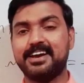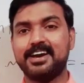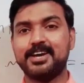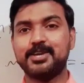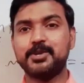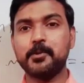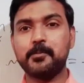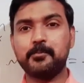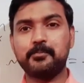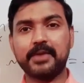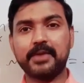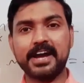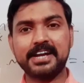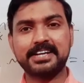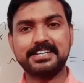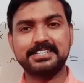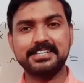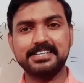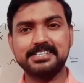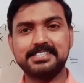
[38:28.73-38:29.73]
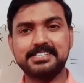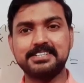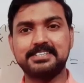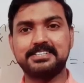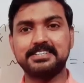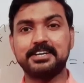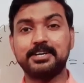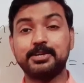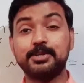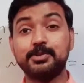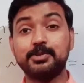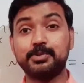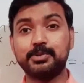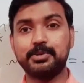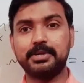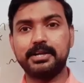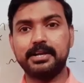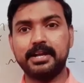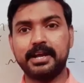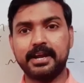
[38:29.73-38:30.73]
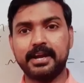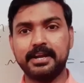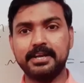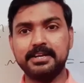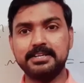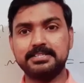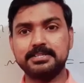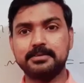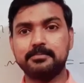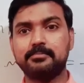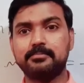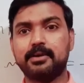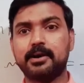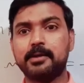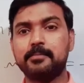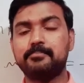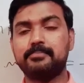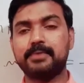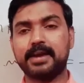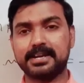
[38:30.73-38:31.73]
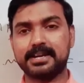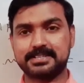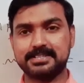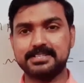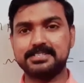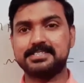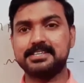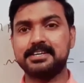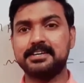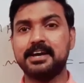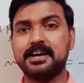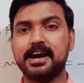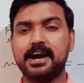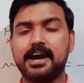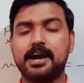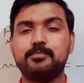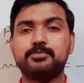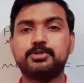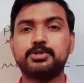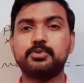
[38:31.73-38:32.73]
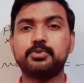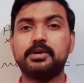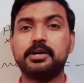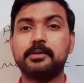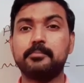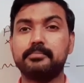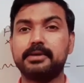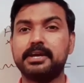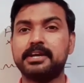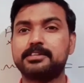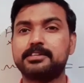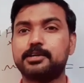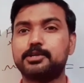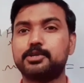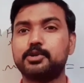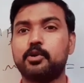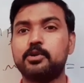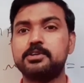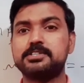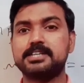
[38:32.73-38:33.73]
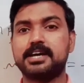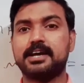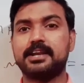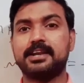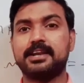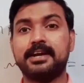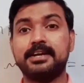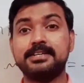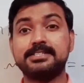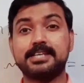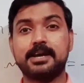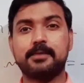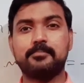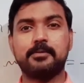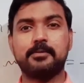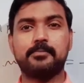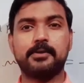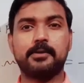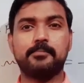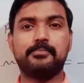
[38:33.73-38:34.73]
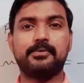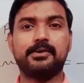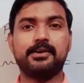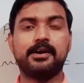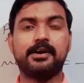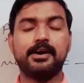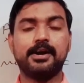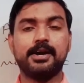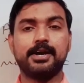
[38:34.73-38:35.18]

You practice it, you learn it by practicing. I'm sure make the notes and learn sample paper.